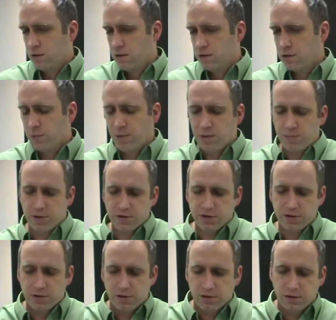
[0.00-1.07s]
So my
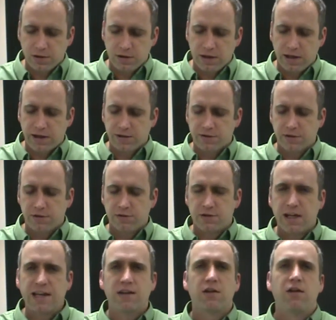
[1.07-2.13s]
personal
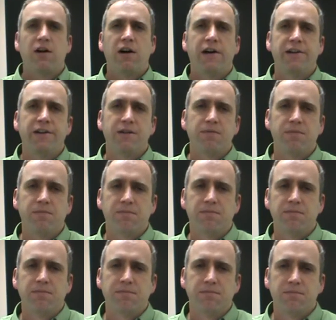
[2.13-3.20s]
take on
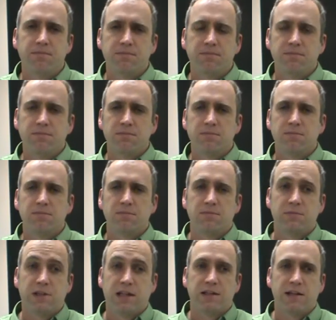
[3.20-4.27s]

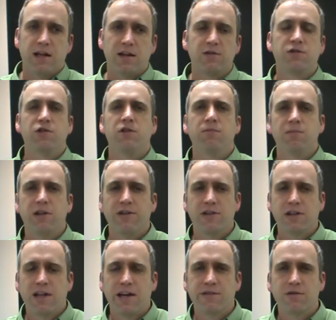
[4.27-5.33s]
technology in the
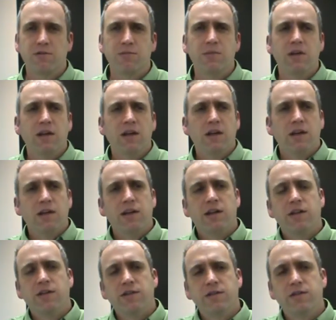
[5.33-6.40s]
classroom
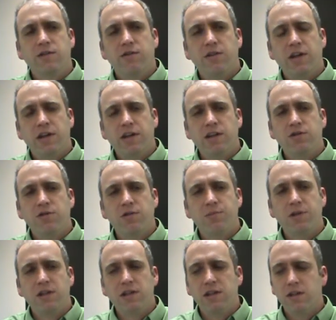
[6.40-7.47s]
is that it should
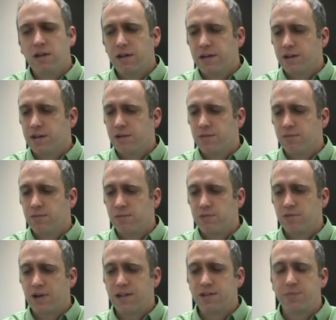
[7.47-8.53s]
be
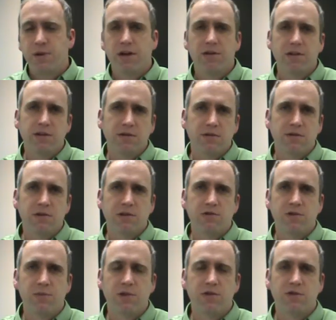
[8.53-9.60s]
transparent, it
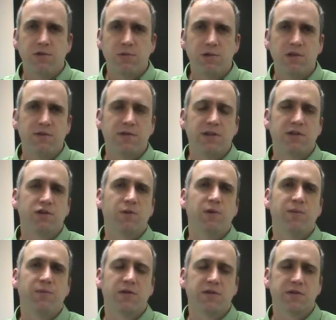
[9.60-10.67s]
should be intuitive, and it should
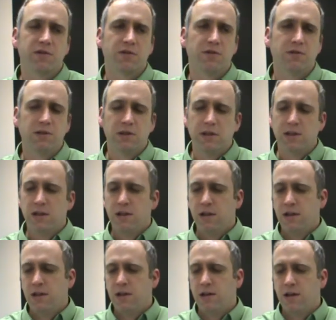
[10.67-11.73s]
be personal.
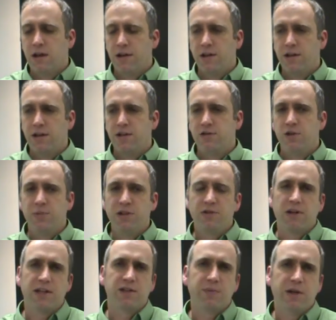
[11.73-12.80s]
It should be
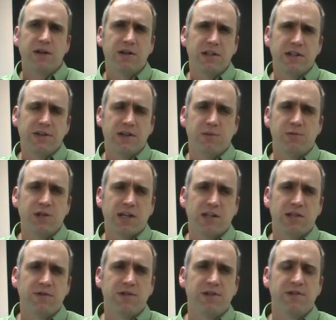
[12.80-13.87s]
transparent that the
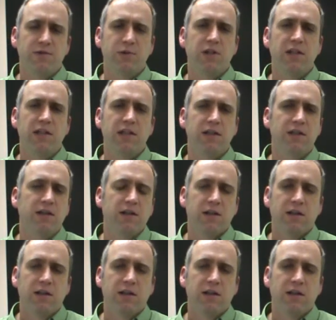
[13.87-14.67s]
objective is really